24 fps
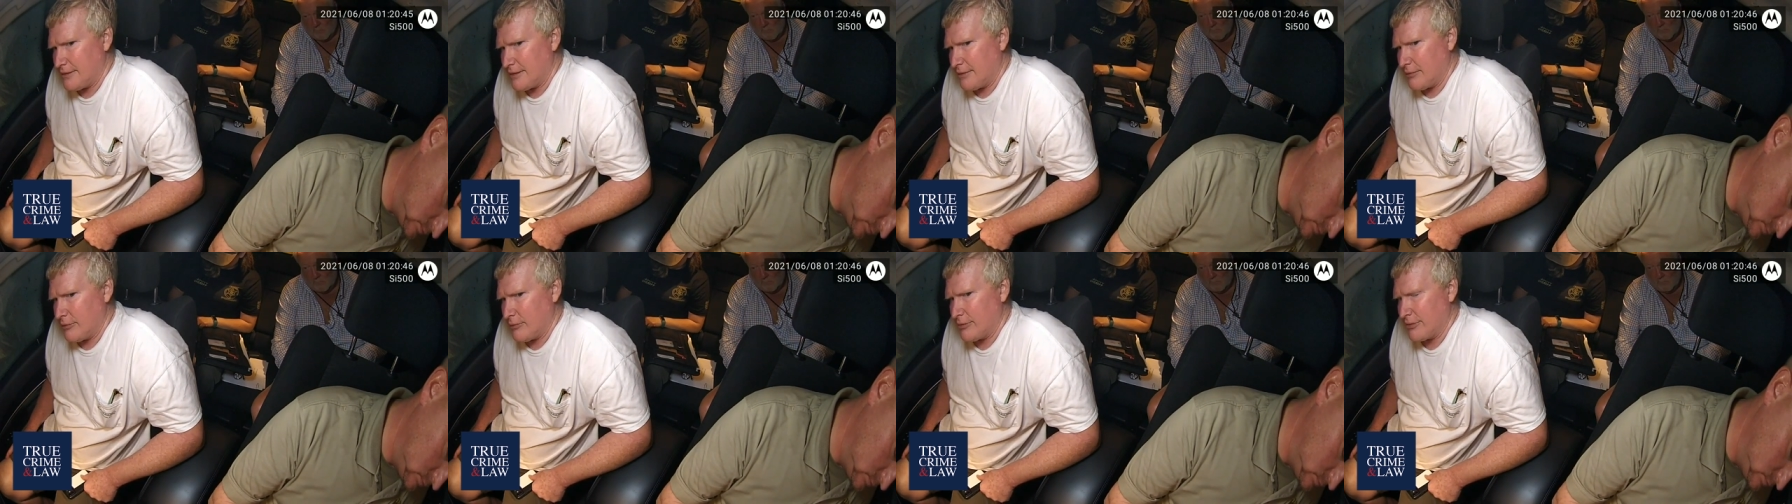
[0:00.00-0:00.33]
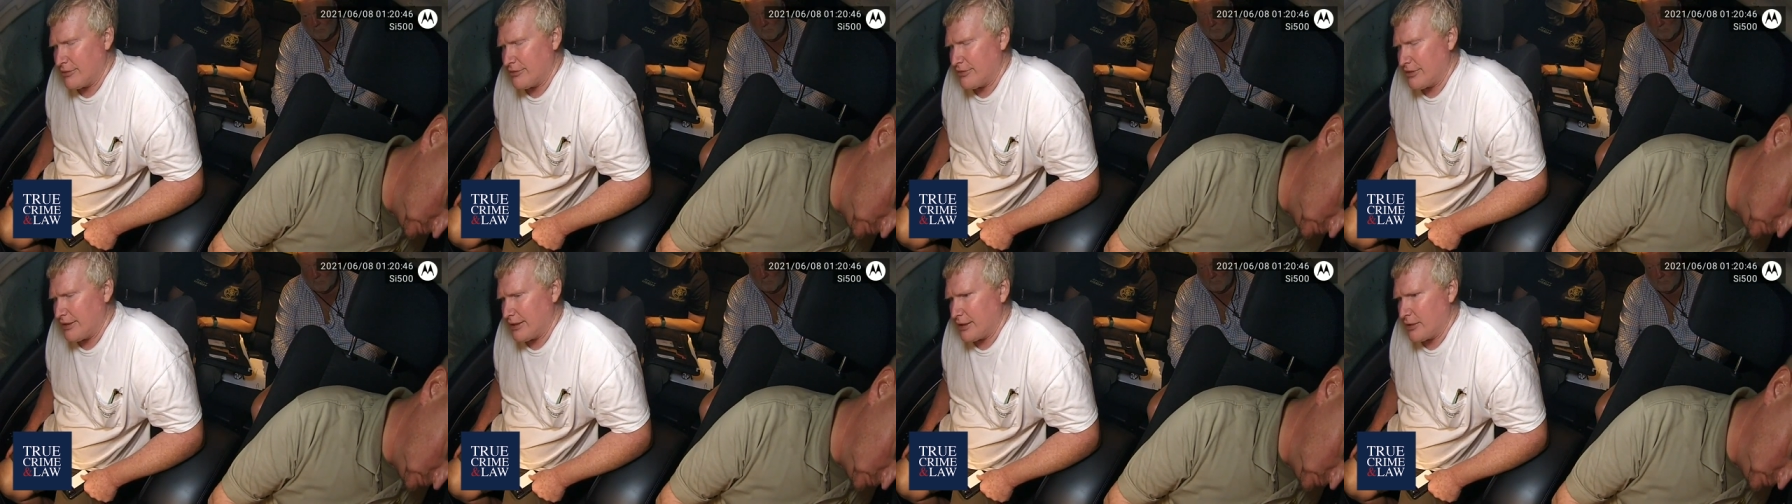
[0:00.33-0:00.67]
I want
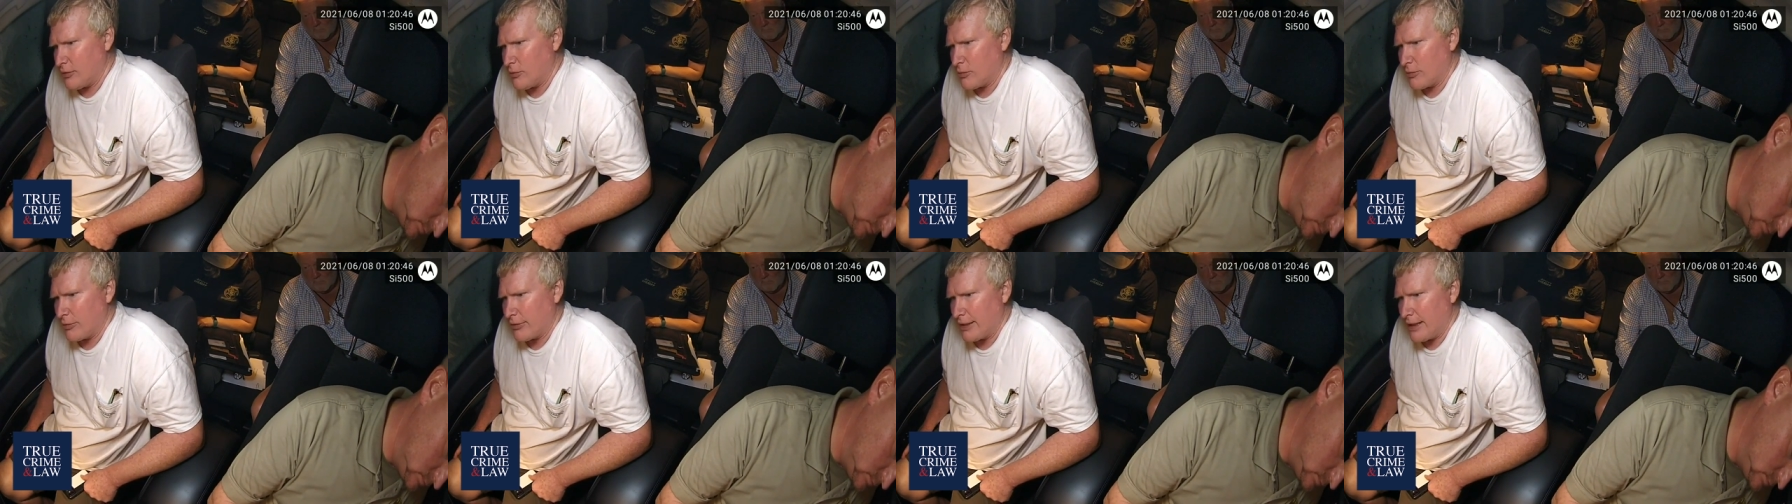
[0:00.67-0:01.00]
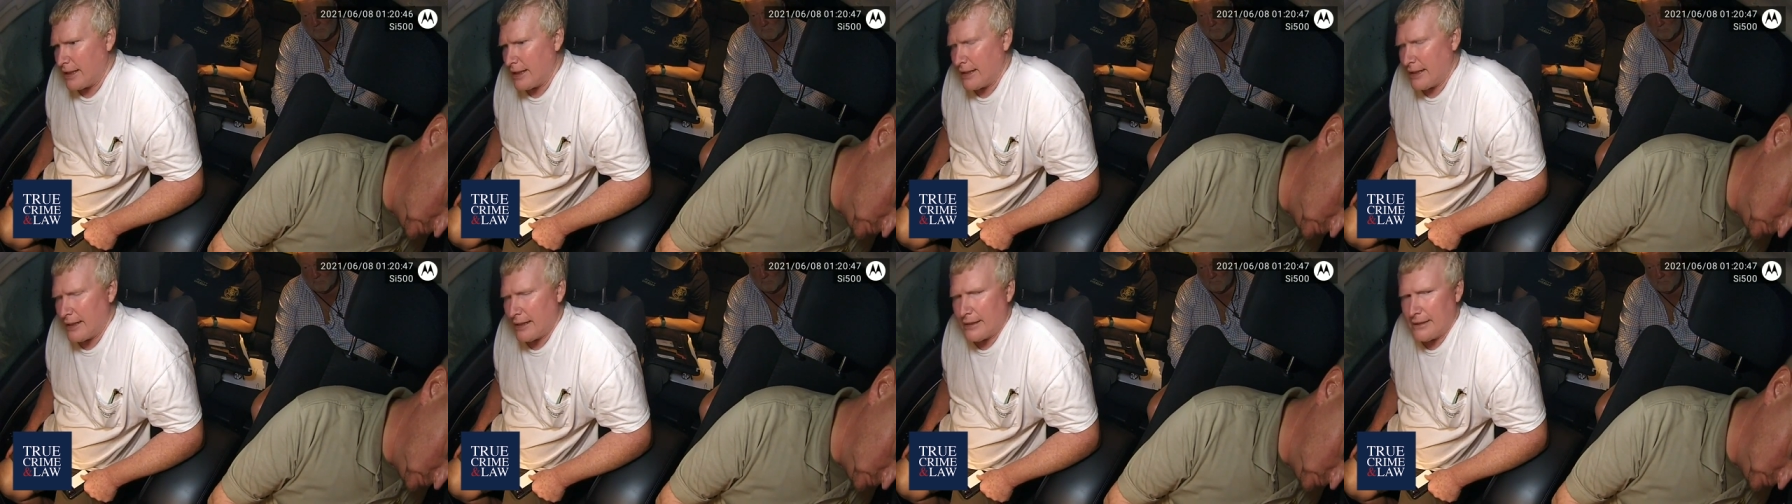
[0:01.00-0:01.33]
to say
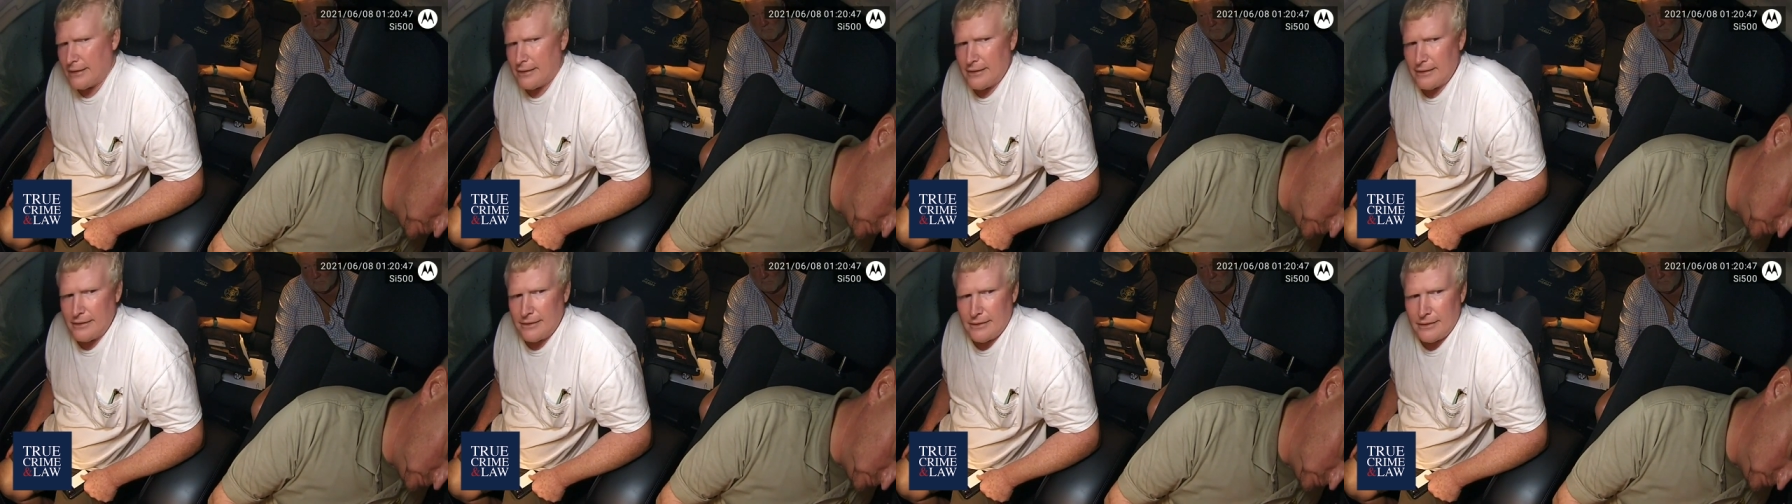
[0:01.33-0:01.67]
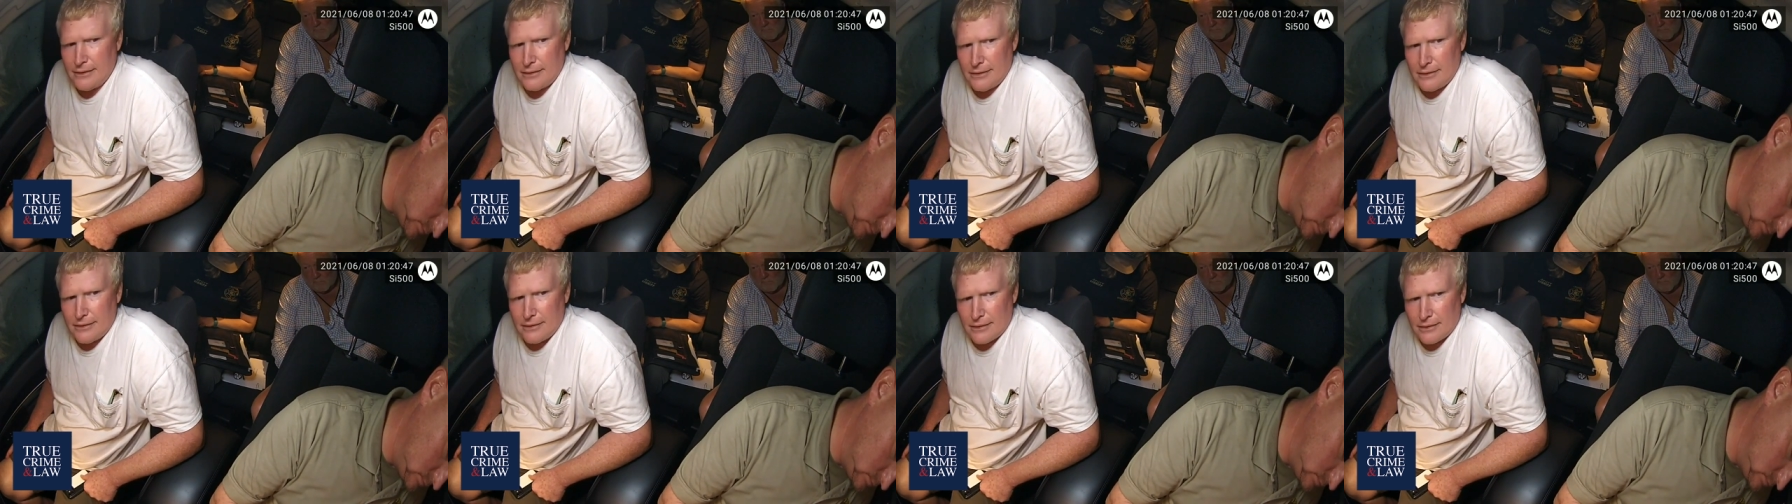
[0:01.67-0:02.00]
Gordine,
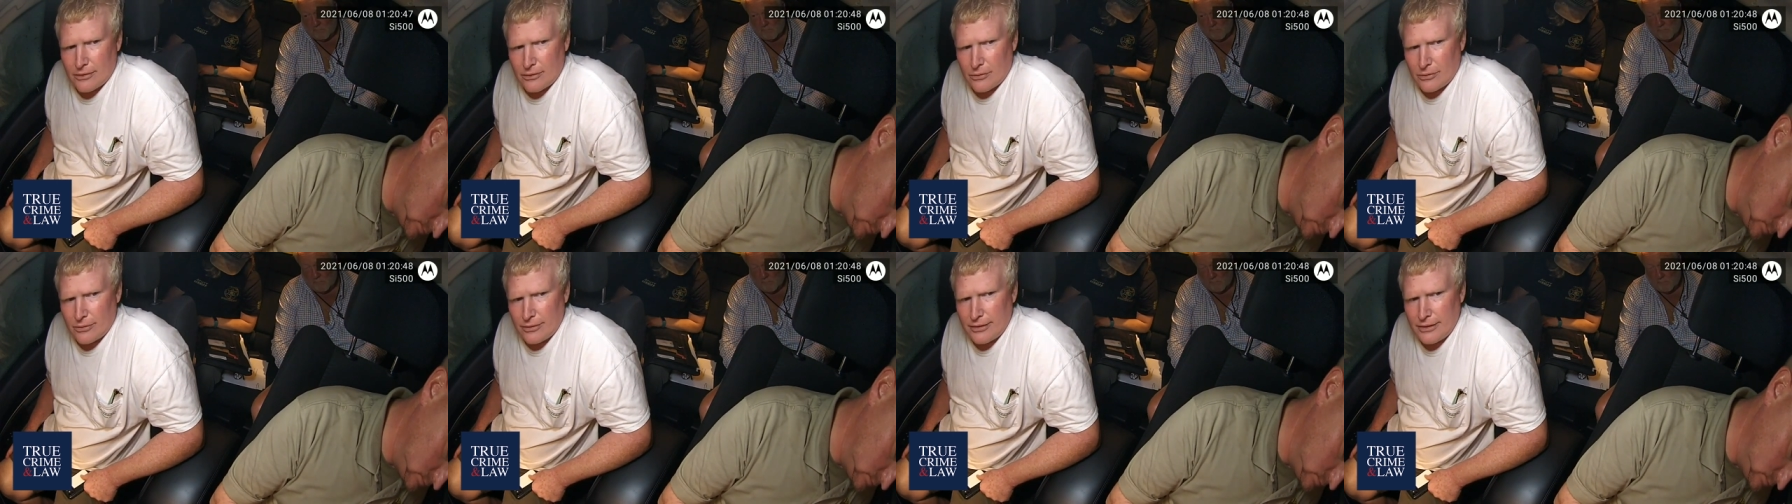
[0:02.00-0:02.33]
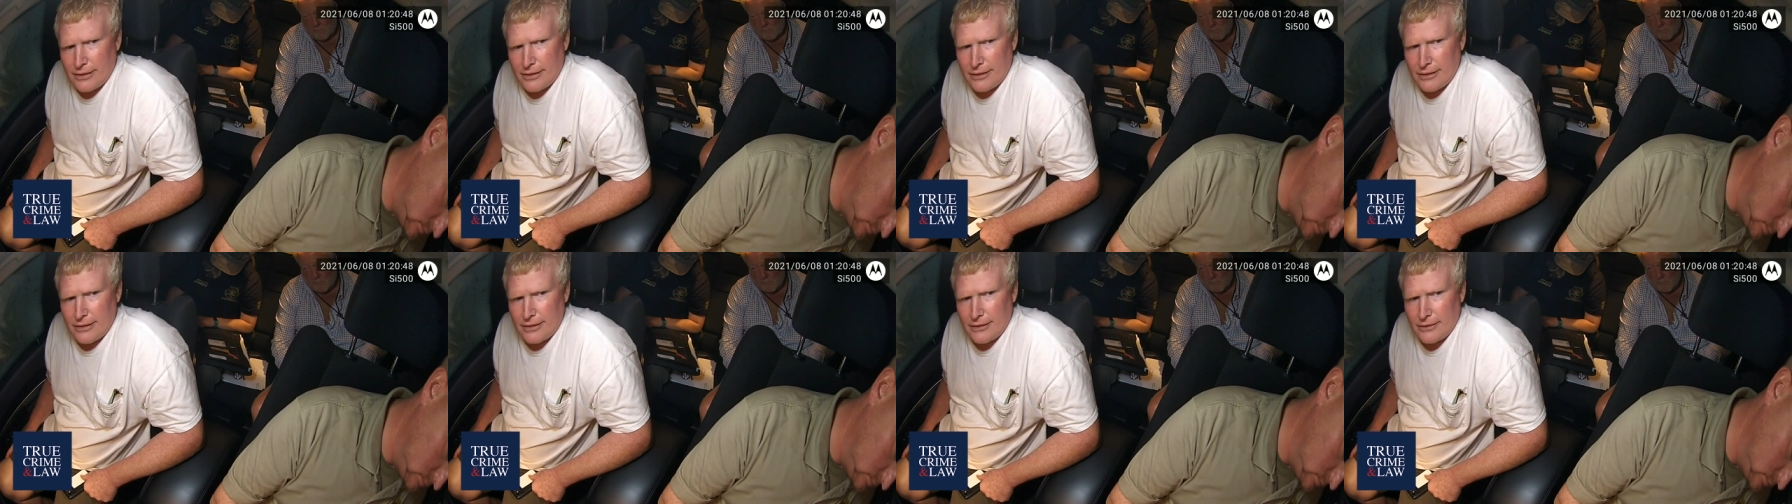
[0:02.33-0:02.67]

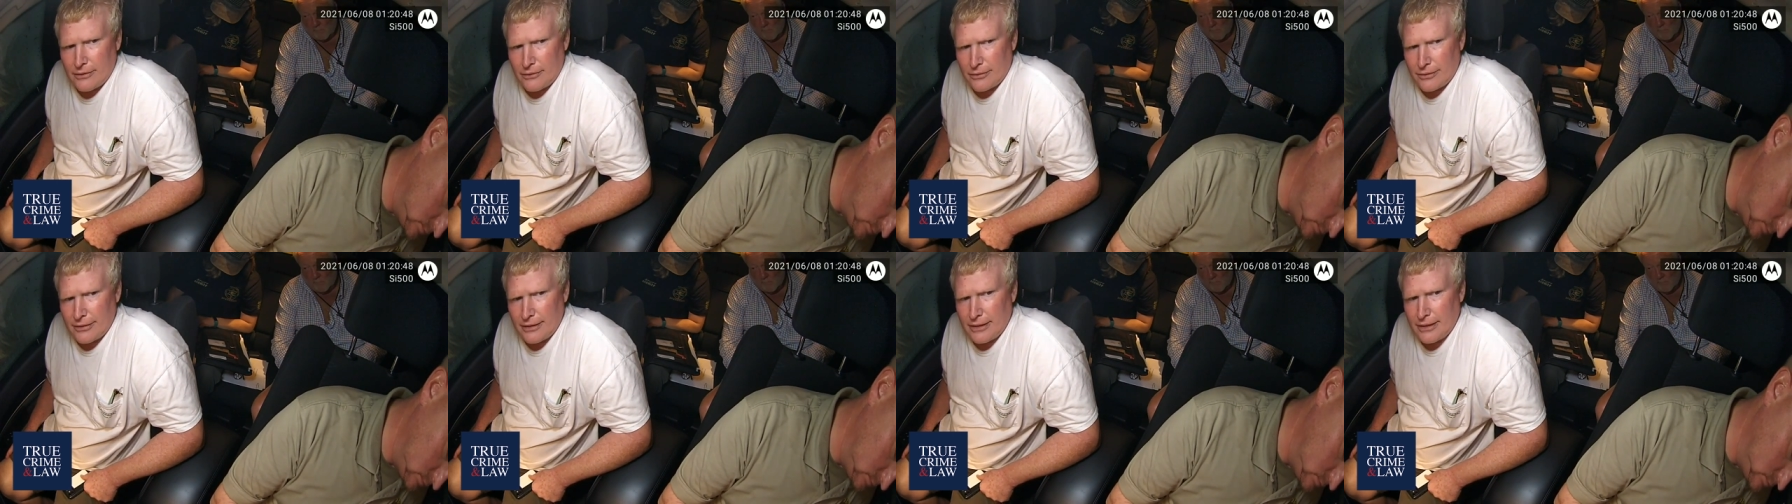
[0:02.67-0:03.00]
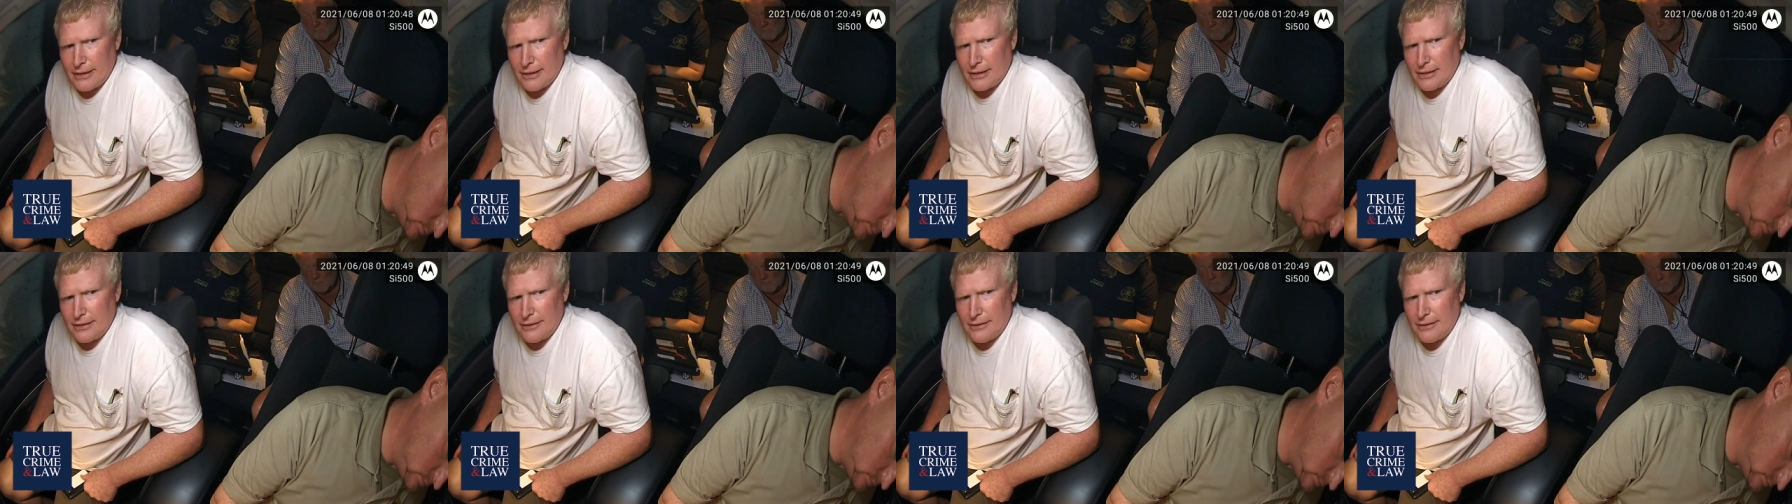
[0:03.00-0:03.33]
Gordine,
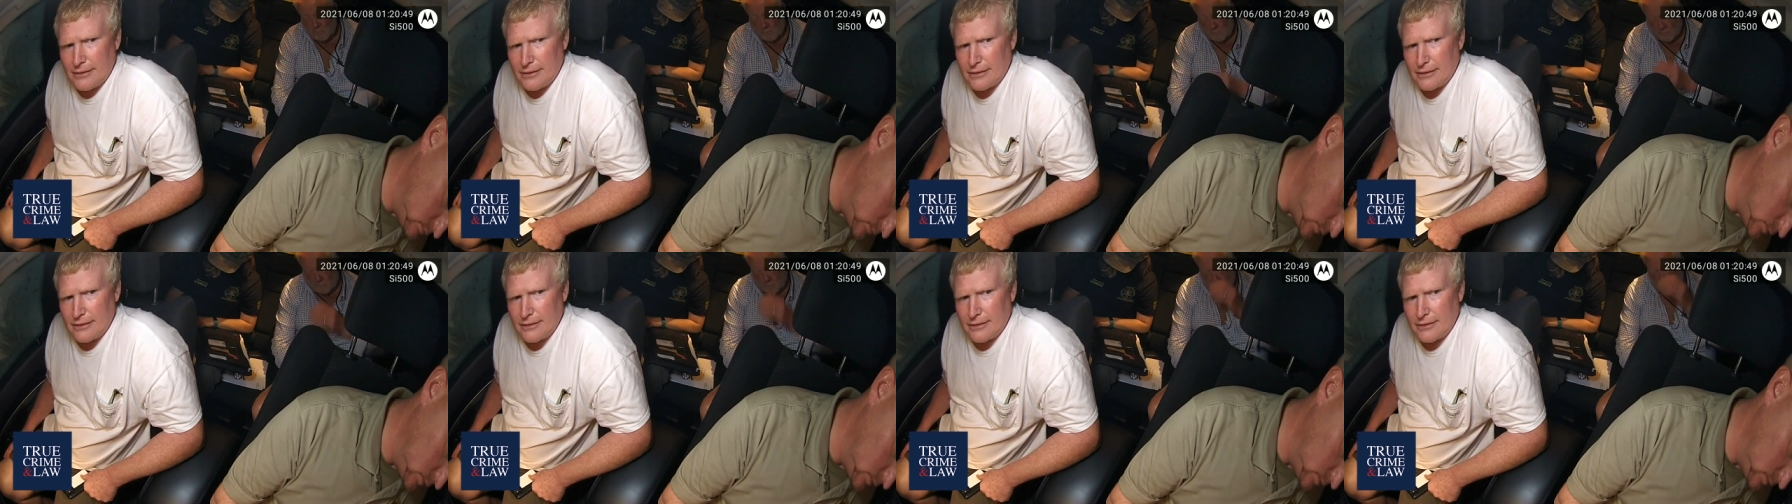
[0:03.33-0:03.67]
Gordine.